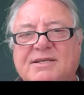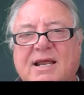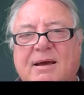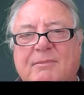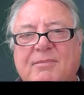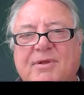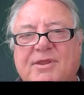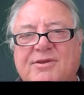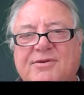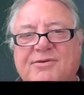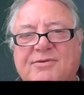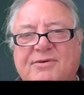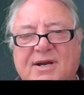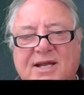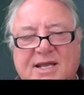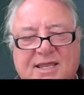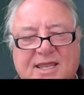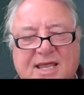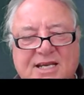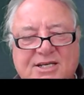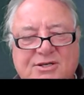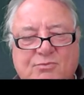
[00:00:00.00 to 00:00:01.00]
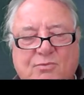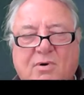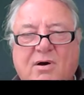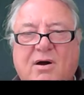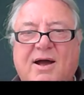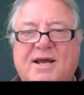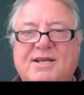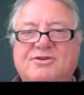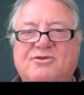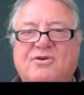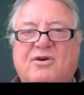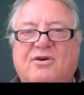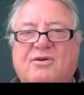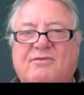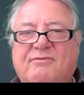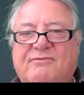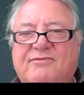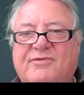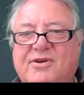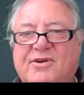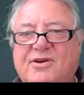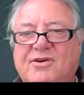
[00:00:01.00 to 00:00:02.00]
number three. That's why it's got
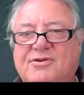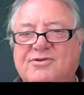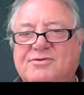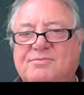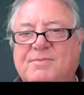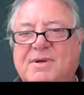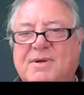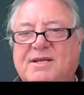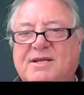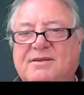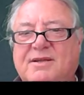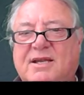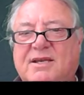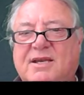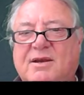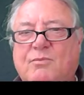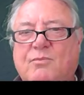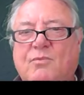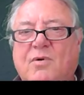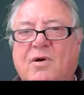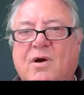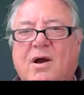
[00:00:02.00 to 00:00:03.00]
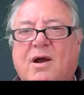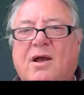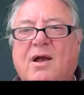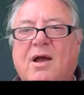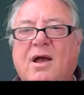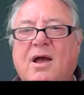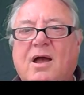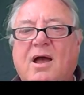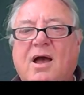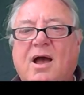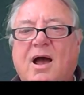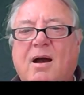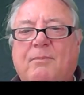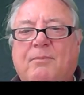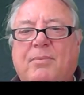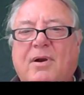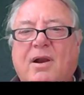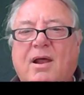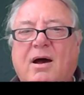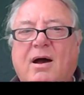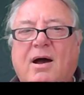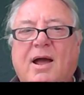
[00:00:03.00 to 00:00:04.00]
confused, because that didn't work.
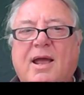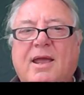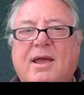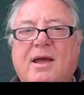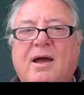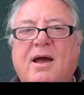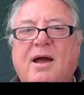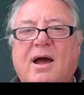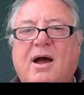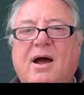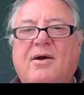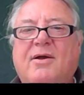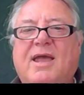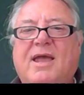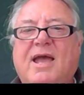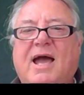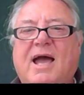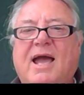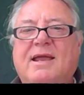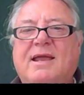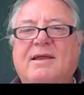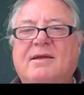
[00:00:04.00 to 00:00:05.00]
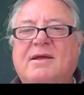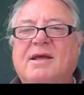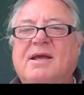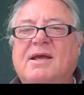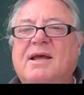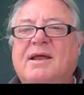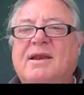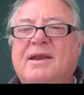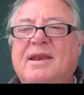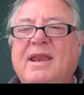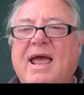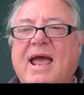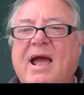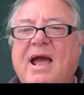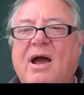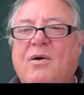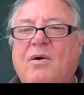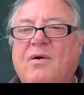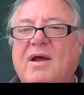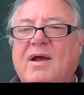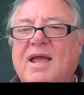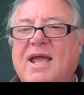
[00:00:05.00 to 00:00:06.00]
Apply. Okay.
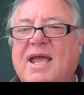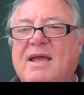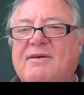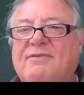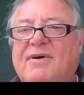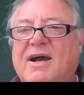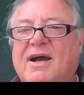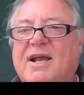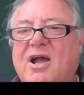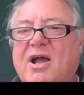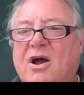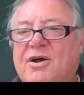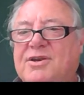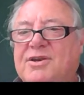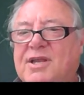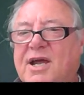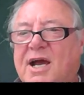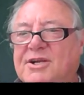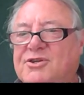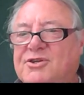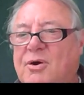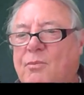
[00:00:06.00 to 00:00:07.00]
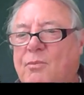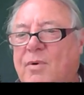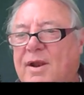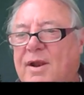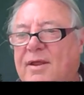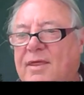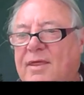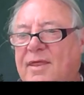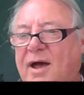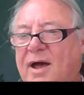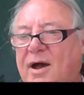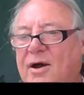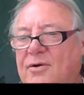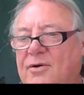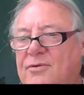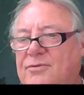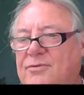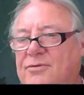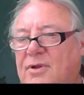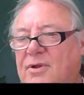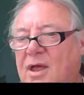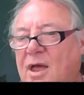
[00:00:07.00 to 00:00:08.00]
Now, if I go and touch on one of
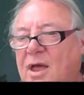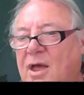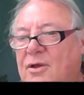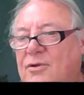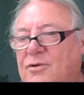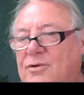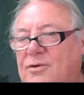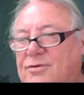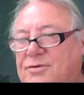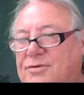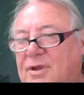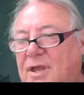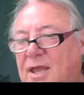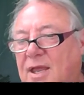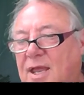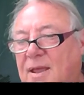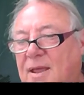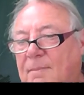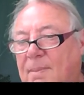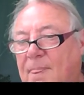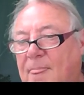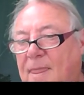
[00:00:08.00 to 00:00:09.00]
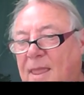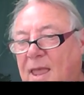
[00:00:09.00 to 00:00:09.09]
those, you see